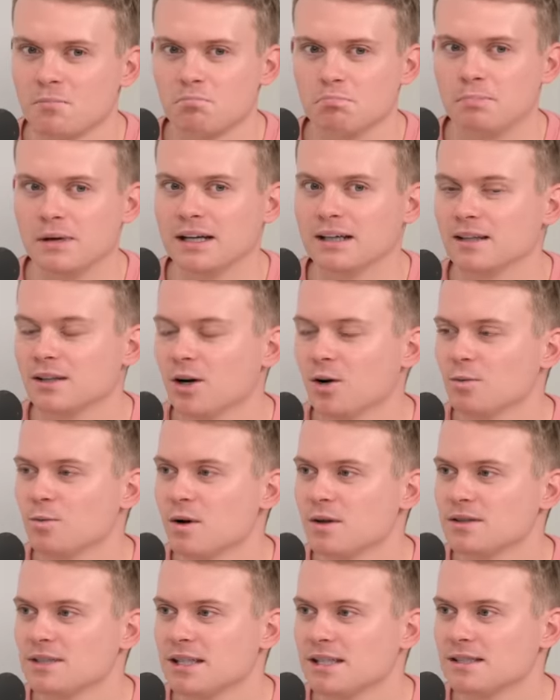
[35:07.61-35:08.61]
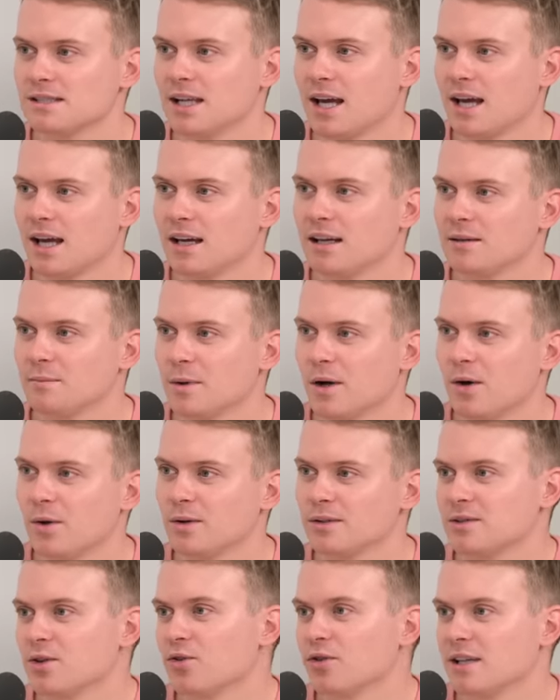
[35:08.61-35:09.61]
Bingo was his name. Oh,
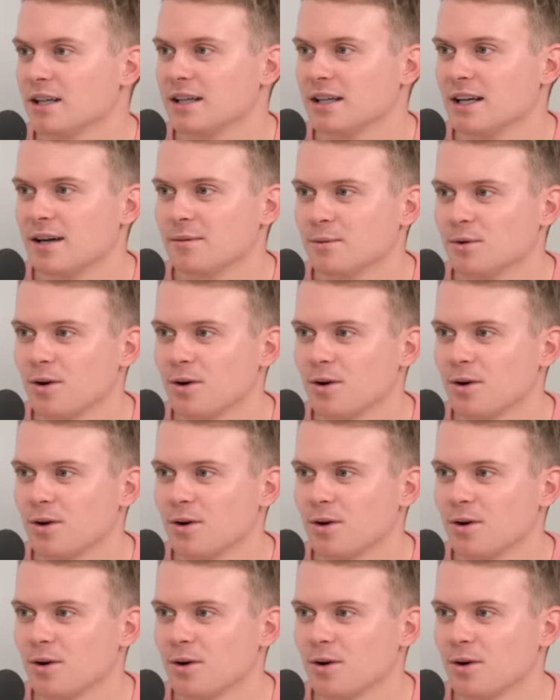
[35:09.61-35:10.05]
it's already a name.